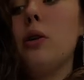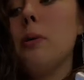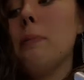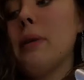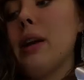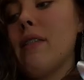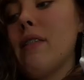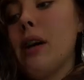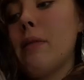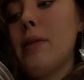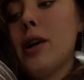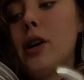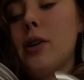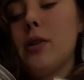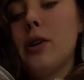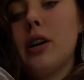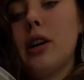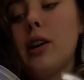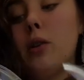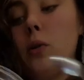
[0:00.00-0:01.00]
I've got my
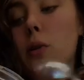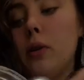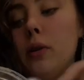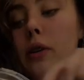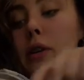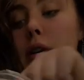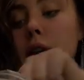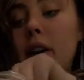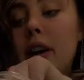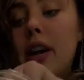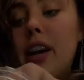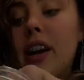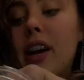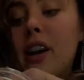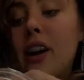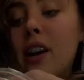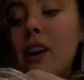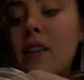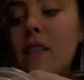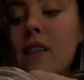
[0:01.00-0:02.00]
coconut oil
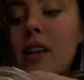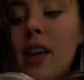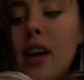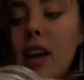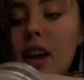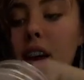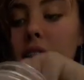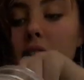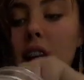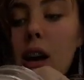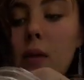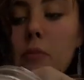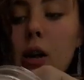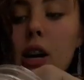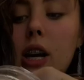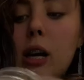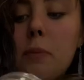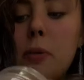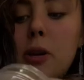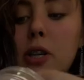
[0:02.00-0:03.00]
here, and I'm not
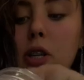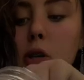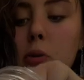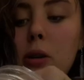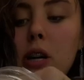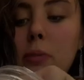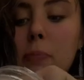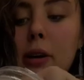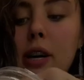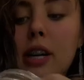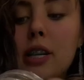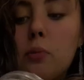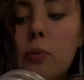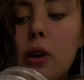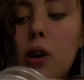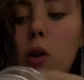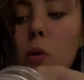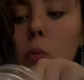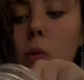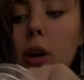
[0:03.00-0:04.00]
going to put too much because we
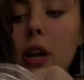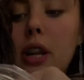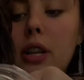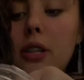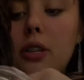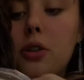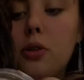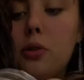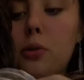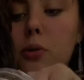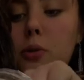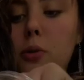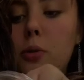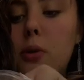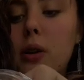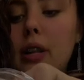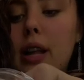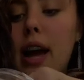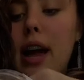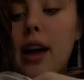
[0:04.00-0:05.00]
don't want it to
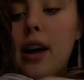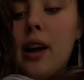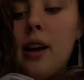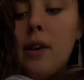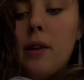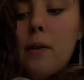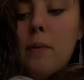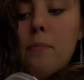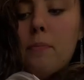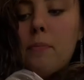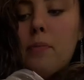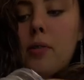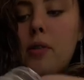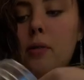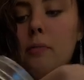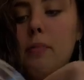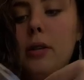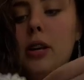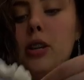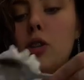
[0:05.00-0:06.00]
like
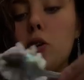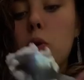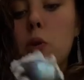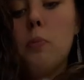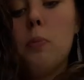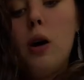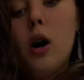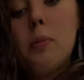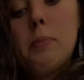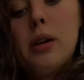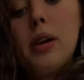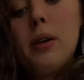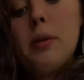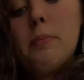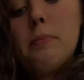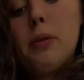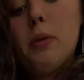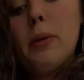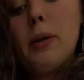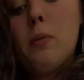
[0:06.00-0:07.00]
be too balmy,
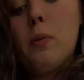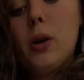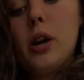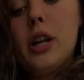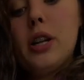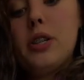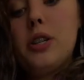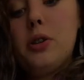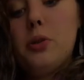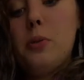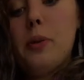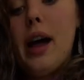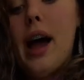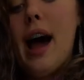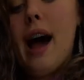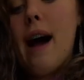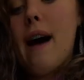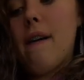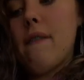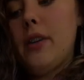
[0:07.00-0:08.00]
but we want it to
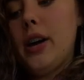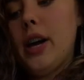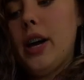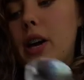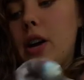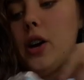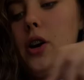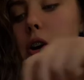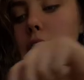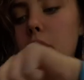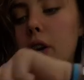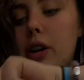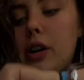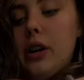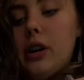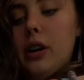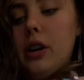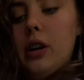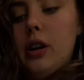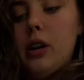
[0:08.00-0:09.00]
have a
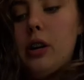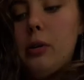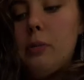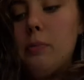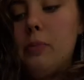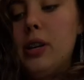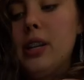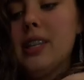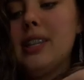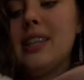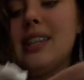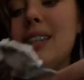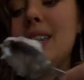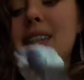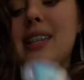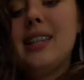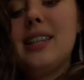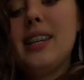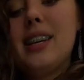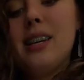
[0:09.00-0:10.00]
good
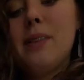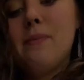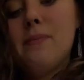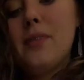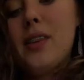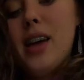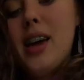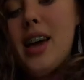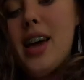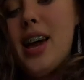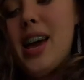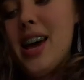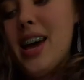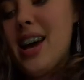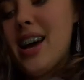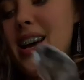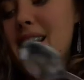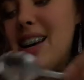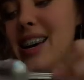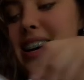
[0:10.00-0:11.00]
consistency.
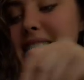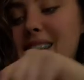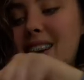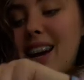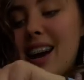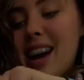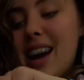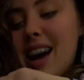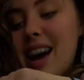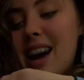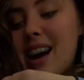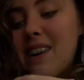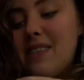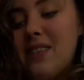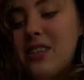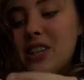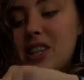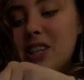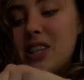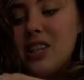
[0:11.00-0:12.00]
And I
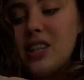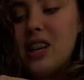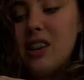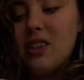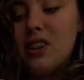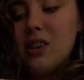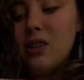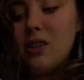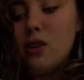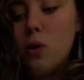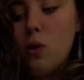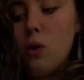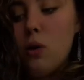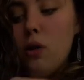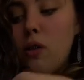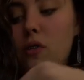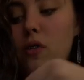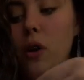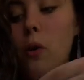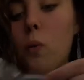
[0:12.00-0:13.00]
have just enough coconut
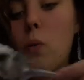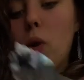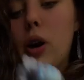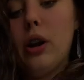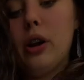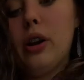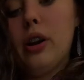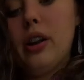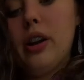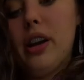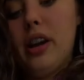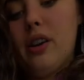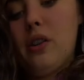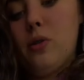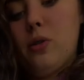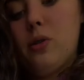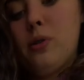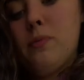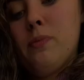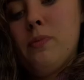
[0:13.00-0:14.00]
oil for 1
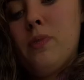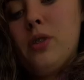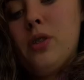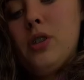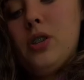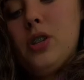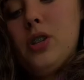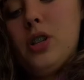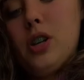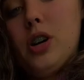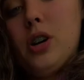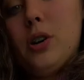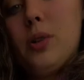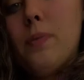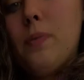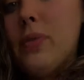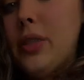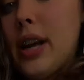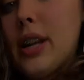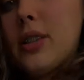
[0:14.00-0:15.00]
candle,
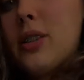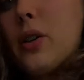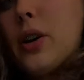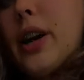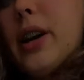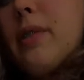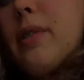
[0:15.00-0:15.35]
so that's great.